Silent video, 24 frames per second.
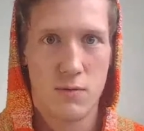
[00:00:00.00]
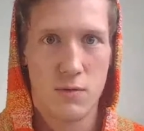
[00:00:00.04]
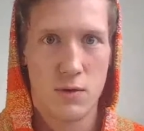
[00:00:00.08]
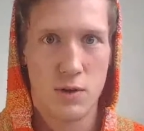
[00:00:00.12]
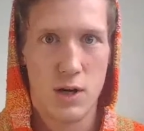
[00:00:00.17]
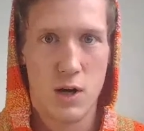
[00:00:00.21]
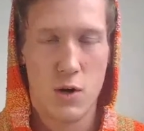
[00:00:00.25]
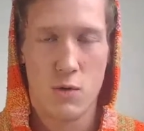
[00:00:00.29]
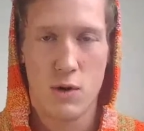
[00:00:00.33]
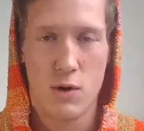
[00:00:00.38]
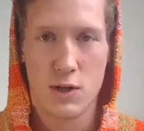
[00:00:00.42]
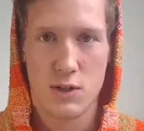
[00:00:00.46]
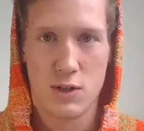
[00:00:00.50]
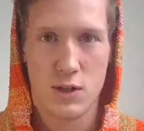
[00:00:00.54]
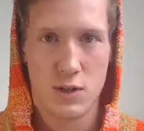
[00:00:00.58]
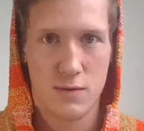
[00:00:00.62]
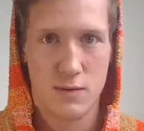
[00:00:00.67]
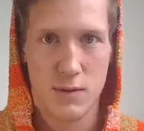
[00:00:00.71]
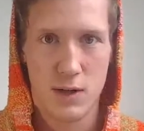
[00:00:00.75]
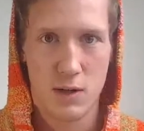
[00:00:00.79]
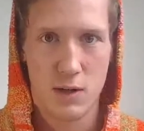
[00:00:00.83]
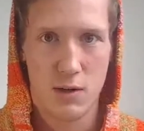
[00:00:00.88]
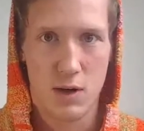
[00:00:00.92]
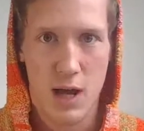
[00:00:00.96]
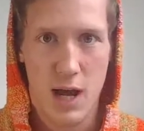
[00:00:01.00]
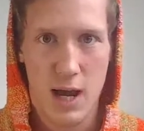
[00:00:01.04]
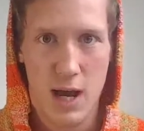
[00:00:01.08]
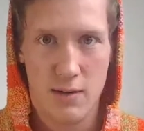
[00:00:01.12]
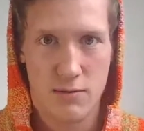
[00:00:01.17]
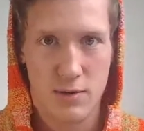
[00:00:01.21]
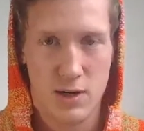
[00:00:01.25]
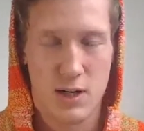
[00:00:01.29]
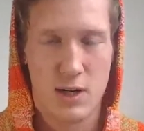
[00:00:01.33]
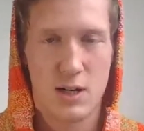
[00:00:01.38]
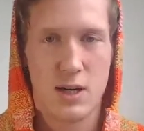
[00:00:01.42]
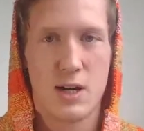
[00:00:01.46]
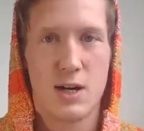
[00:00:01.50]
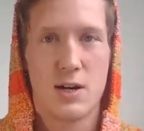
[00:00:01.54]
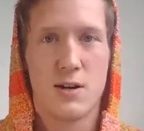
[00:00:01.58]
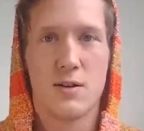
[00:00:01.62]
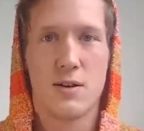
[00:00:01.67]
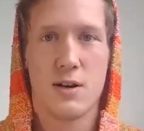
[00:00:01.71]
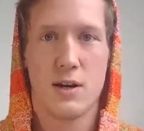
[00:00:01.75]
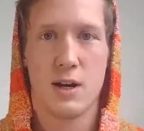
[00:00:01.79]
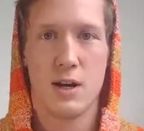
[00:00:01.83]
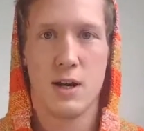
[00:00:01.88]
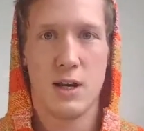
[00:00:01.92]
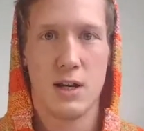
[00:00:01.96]
if you're not watching this video live right
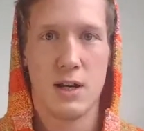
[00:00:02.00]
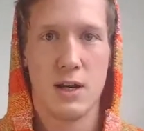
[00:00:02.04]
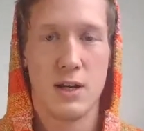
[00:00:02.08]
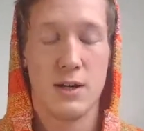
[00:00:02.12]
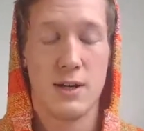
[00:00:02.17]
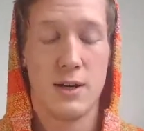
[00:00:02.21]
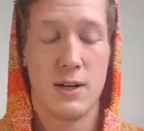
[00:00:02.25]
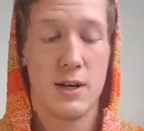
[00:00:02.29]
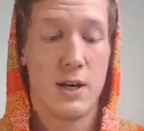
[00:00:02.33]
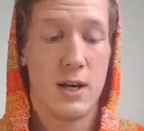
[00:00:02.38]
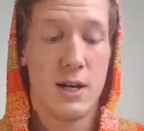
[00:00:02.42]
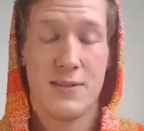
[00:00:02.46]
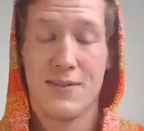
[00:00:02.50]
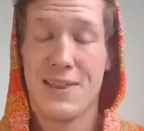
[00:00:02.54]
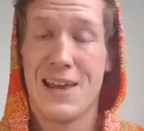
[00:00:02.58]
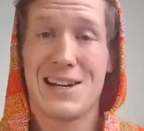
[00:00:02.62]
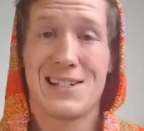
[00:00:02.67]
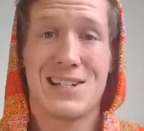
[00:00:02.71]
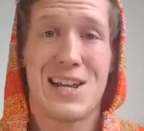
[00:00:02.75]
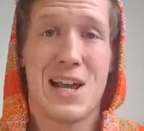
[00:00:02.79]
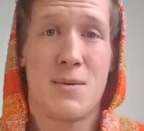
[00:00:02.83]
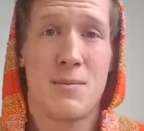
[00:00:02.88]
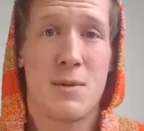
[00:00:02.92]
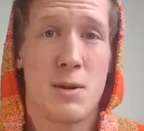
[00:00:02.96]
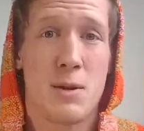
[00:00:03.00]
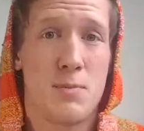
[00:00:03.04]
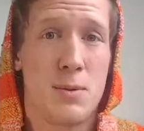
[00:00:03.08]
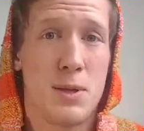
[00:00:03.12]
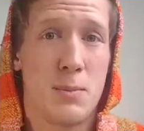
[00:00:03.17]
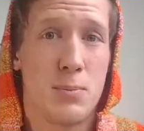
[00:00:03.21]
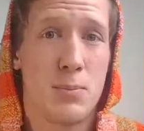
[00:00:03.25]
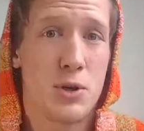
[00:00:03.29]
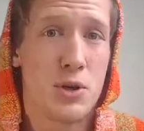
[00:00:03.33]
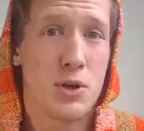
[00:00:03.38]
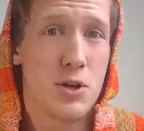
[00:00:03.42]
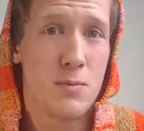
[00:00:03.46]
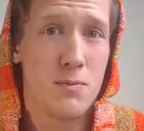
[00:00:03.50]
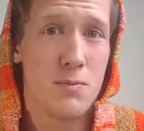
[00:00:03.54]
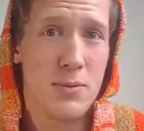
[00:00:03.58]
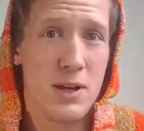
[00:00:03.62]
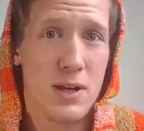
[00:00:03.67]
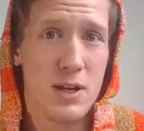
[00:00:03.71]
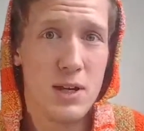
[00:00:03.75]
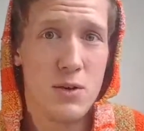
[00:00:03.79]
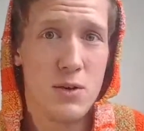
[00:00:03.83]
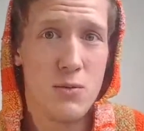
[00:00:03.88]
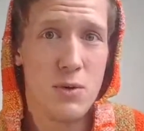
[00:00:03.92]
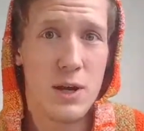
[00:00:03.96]
now and that's how many people you're
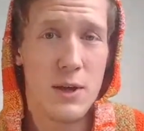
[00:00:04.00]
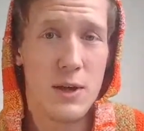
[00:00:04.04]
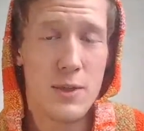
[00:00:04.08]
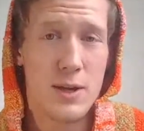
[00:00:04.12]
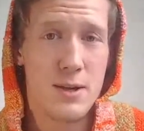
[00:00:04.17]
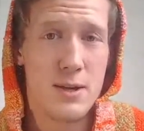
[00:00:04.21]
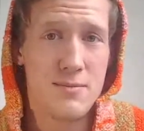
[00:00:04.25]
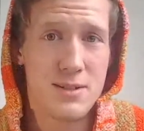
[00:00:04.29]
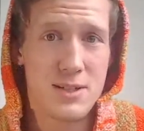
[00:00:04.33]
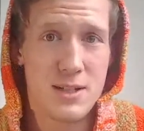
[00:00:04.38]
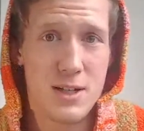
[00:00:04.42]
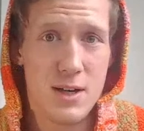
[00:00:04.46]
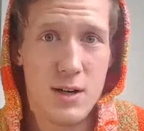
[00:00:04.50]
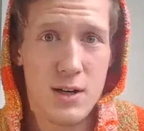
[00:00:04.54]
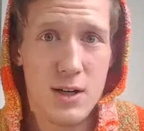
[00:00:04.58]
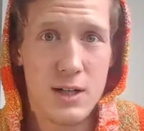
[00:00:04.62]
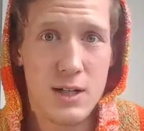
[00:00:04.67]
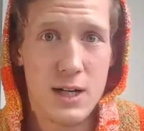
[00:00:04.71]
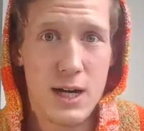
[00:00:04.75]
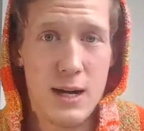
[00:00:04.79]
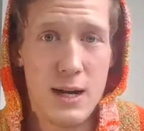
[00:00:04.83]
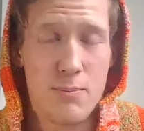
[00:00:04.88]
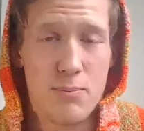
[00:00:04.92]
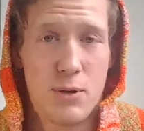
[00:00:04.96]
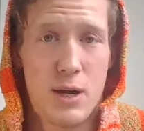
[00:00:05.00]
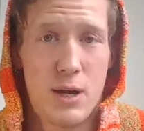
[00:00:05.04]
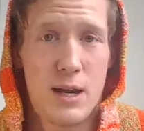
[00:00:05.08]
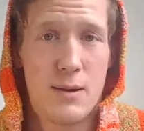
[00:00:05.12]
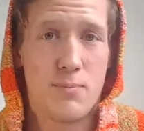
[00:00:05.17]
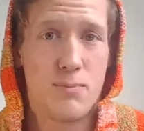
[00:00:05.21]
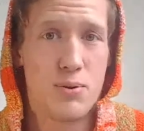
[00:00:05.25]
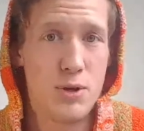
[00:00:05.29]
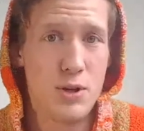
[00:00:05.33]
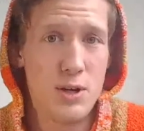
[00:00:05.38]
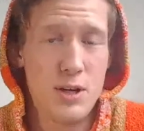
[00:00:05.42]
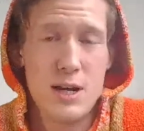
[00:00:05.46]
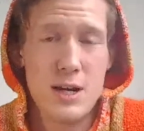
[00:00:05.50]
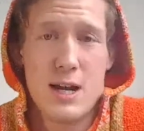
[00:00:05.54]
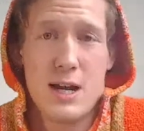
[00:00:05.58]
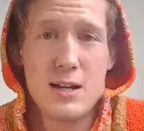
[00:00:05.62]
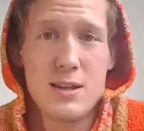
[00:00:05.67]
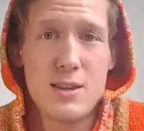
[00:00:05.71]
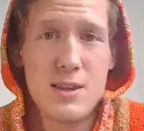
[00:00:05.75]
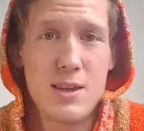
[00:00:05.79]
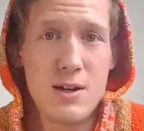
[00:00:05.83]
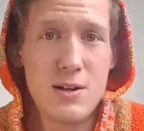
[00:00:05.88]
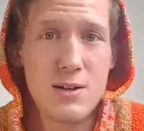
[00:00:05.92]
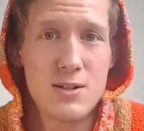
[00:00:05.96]
competing with i'm sorry i, I put it
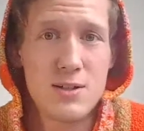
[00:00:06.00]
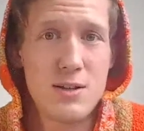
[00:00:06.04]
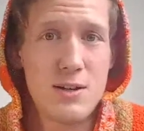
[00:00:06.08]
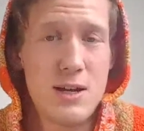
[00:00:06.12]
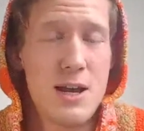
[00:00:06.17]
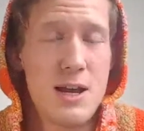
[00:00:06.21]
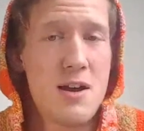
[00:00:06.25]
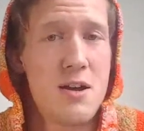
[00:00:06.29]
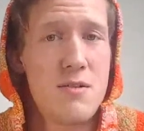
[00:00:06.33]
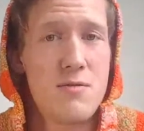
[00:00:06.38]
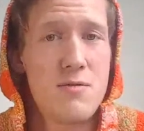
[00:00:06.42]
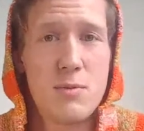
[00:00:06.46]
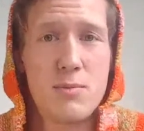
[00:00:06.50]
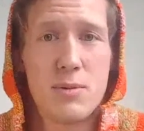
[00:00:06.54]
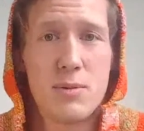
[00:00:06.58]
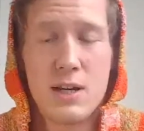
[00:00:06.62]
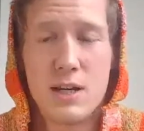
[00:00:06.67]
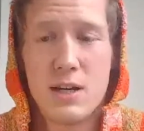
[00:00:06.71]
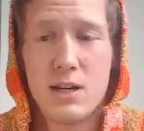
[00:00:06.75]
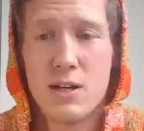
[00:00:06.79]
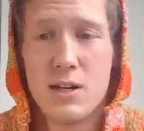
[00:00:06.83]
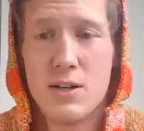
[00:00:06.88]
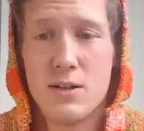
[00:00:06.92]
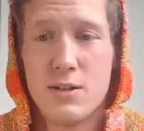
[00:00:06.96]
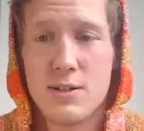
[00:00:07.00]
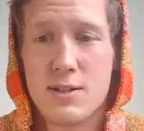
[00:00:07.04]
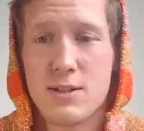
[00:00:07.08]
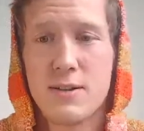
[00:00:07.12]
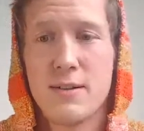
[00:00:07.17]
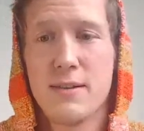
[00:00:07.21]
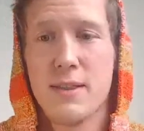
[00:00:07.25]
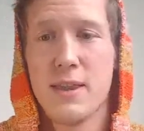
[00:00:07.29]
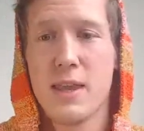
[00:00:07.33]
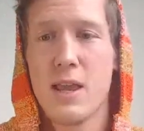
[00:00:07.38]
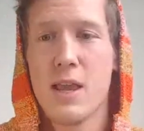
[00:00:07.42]
out there so now everybody knows